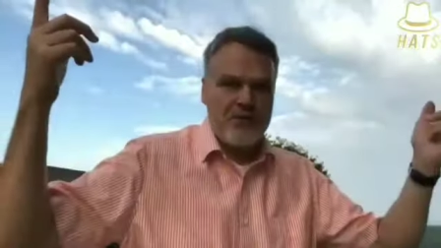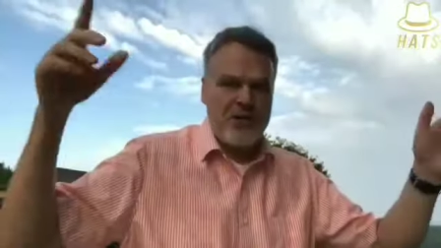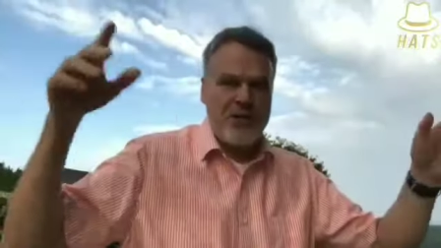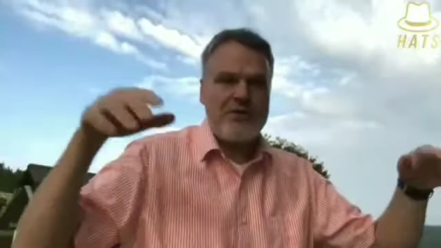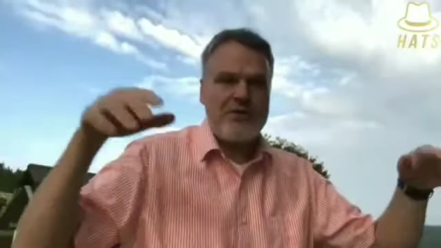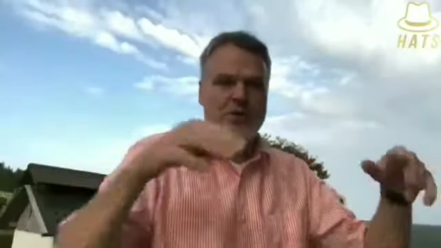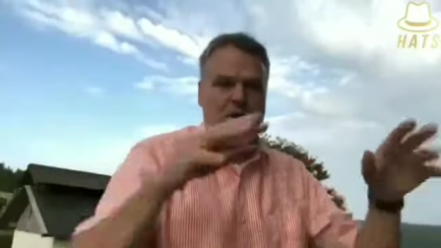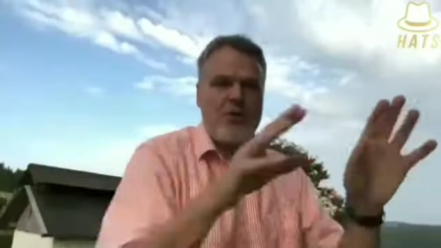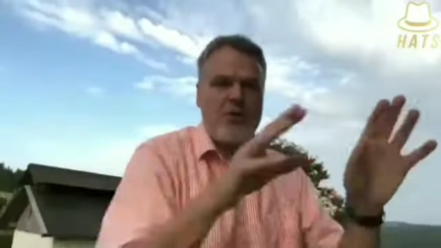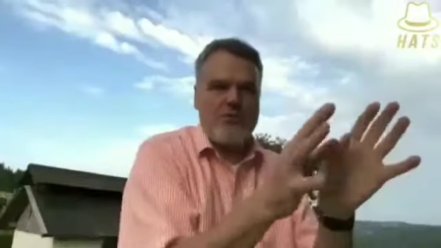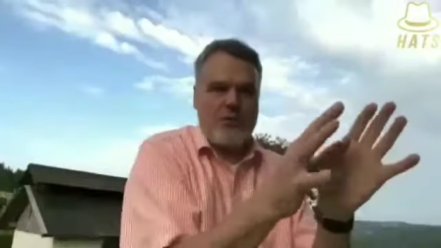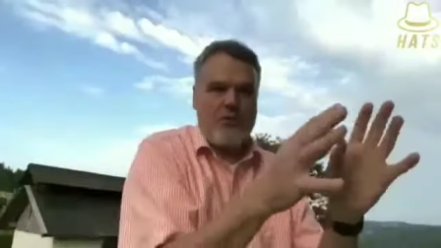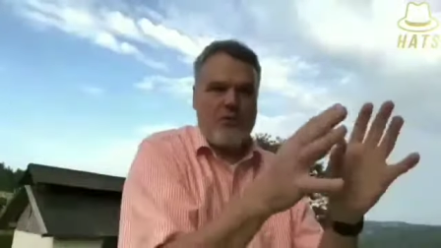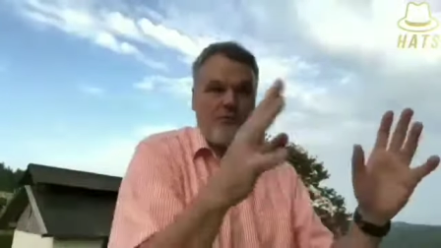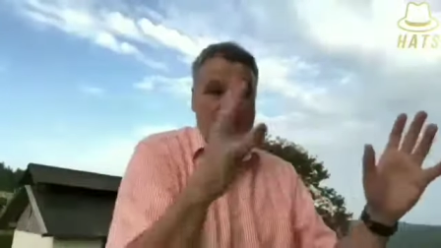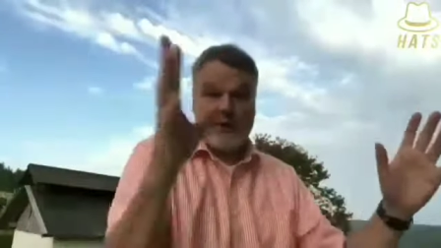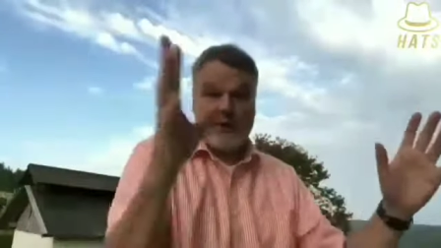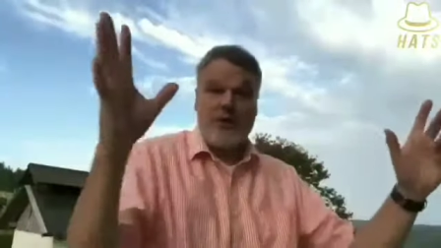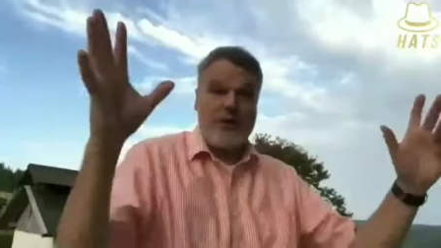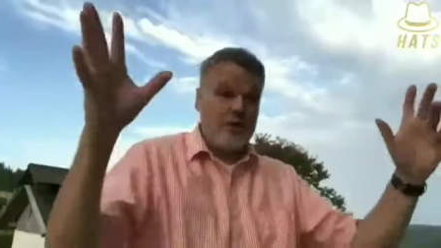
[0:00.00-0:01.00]

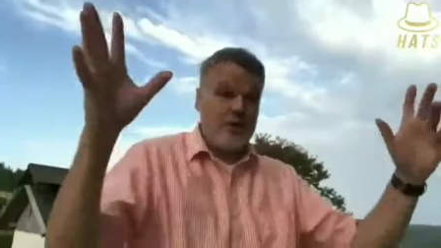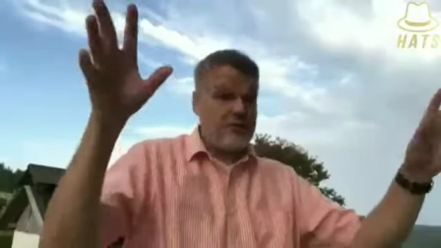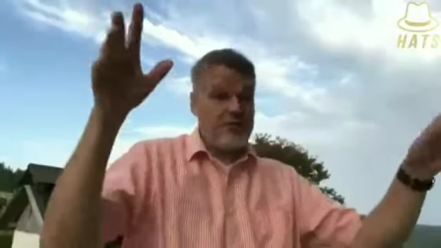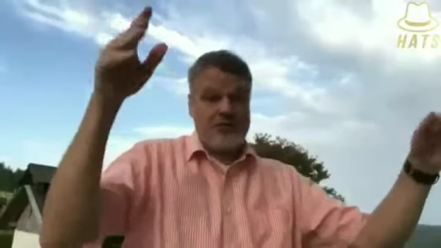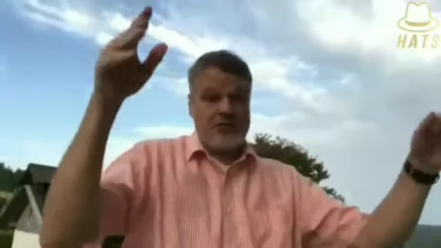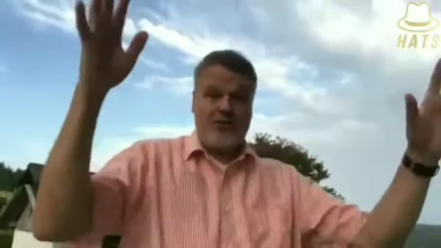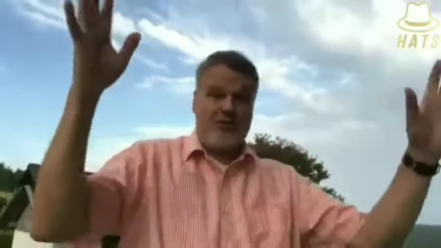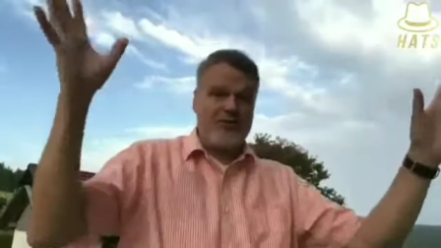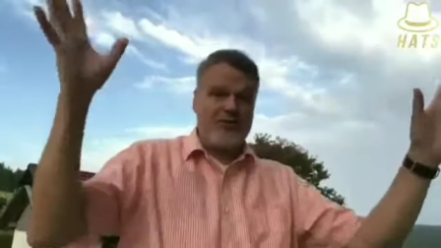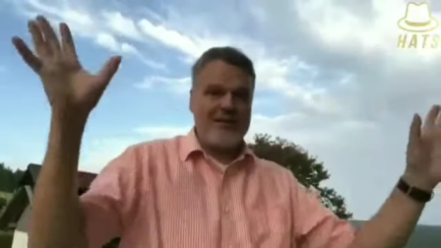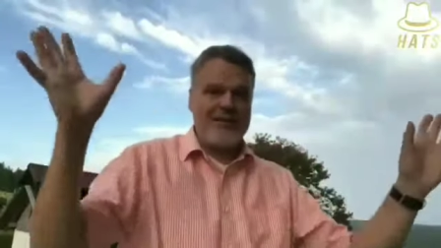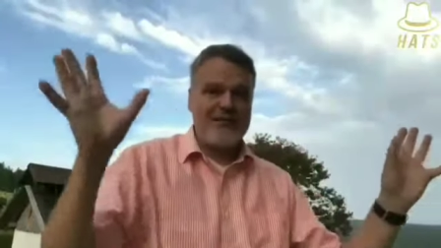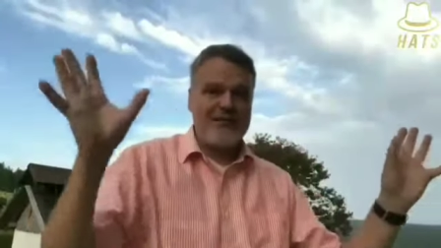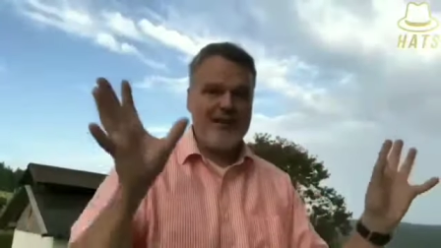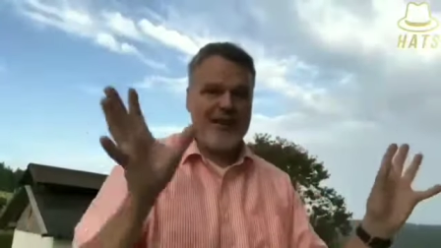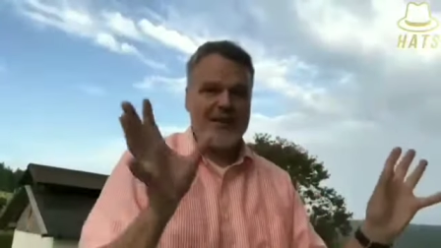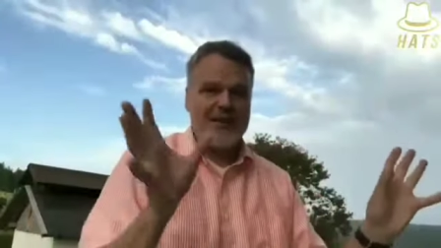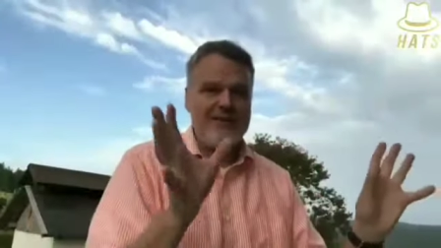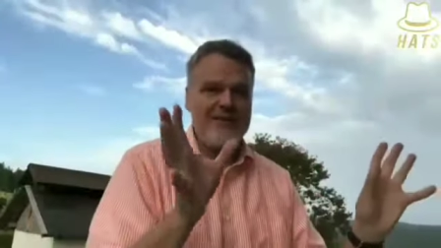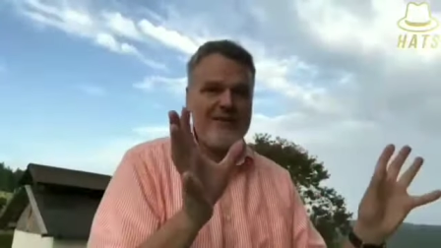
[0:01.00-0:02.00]
genome of a
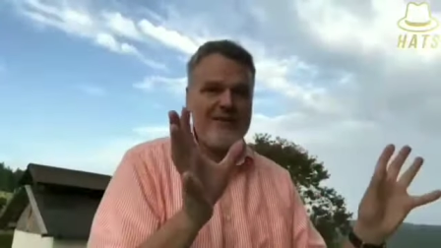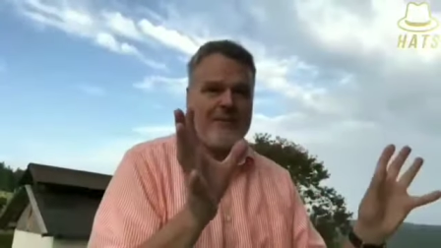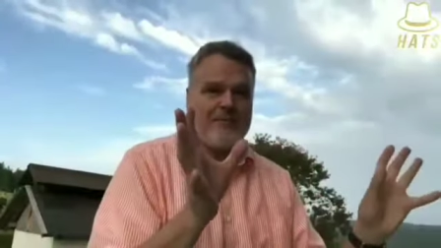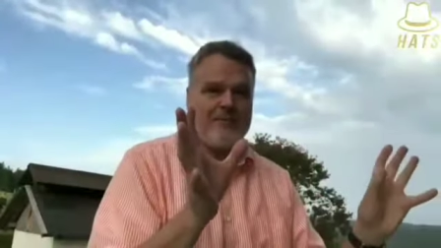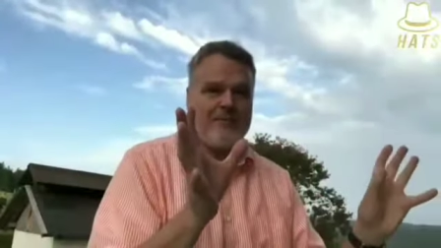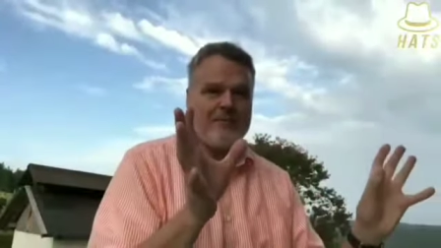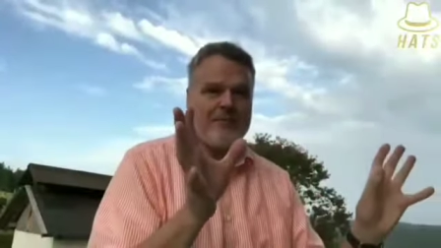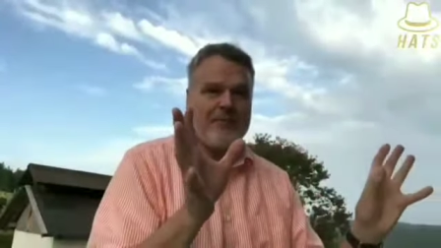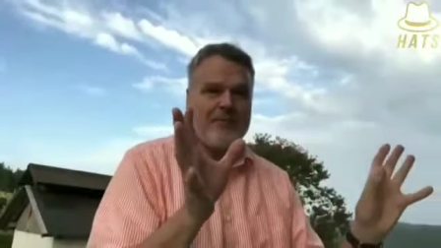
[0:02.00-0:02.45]
coronavirus.